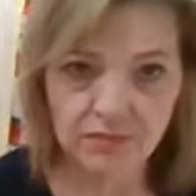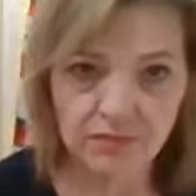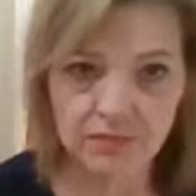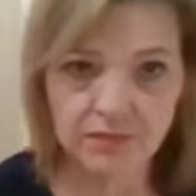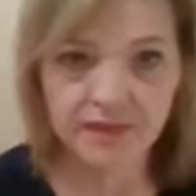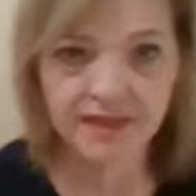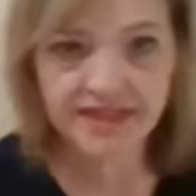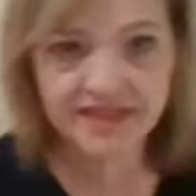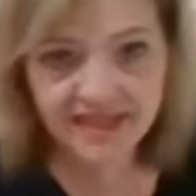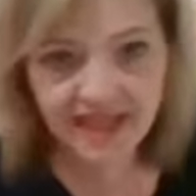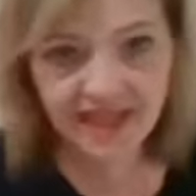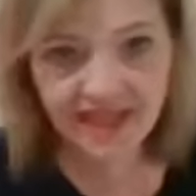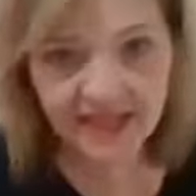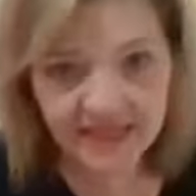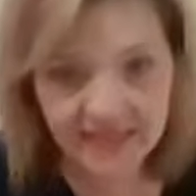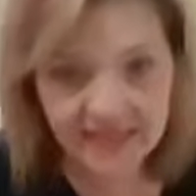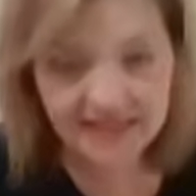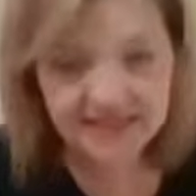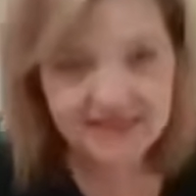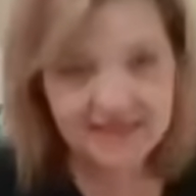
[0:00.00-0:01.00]
because
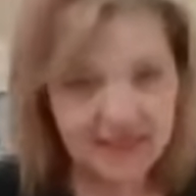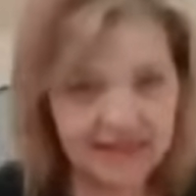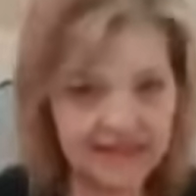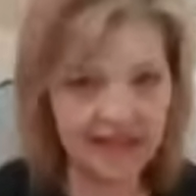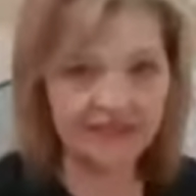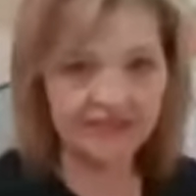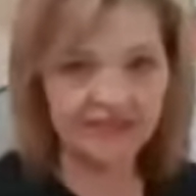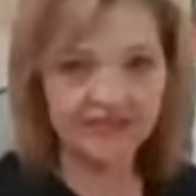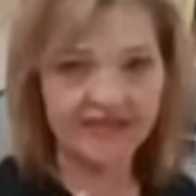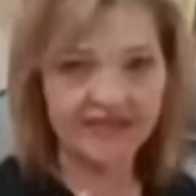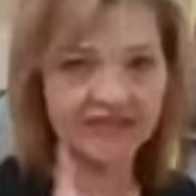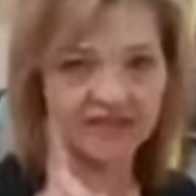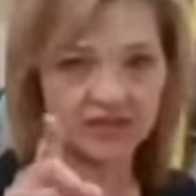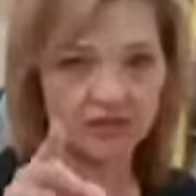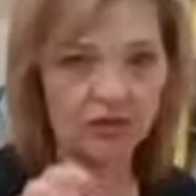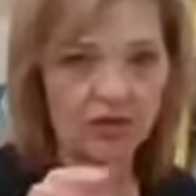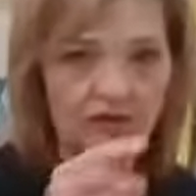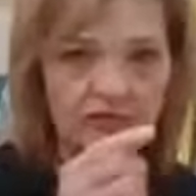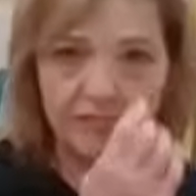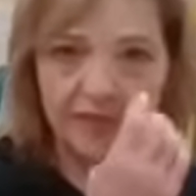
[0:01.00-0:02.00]
everything's
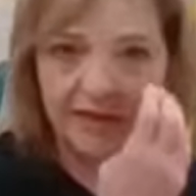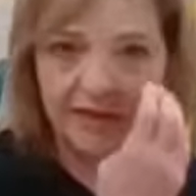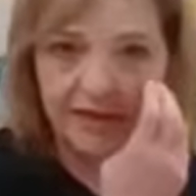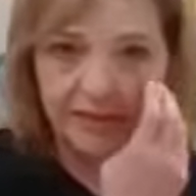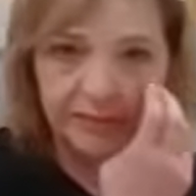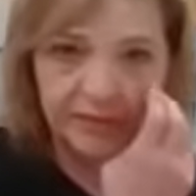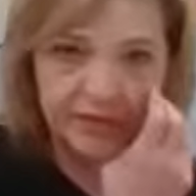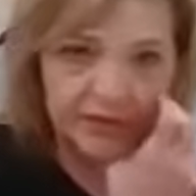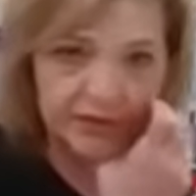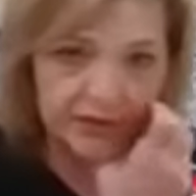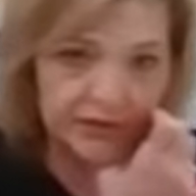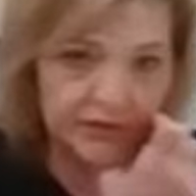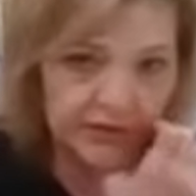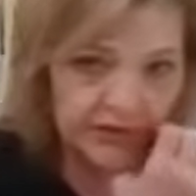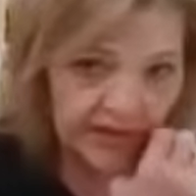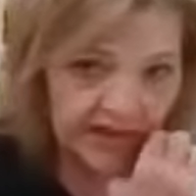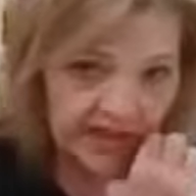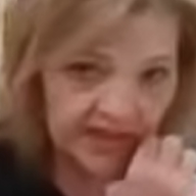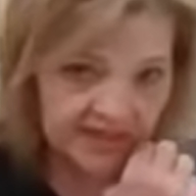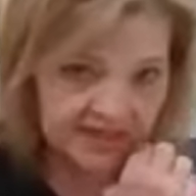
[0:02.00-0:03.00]
off my computer
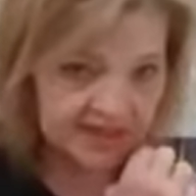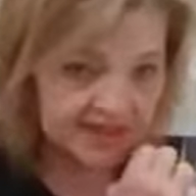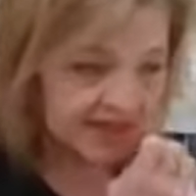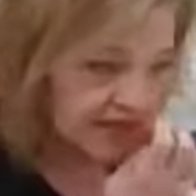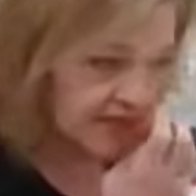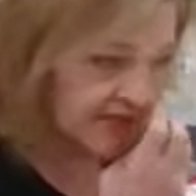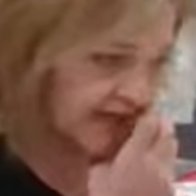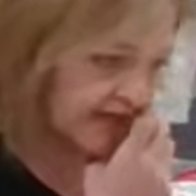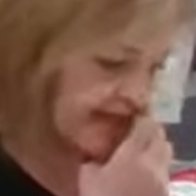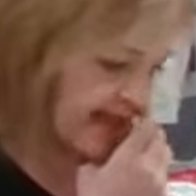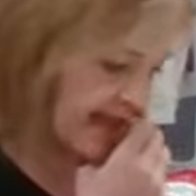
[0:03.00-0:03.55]
and stuff like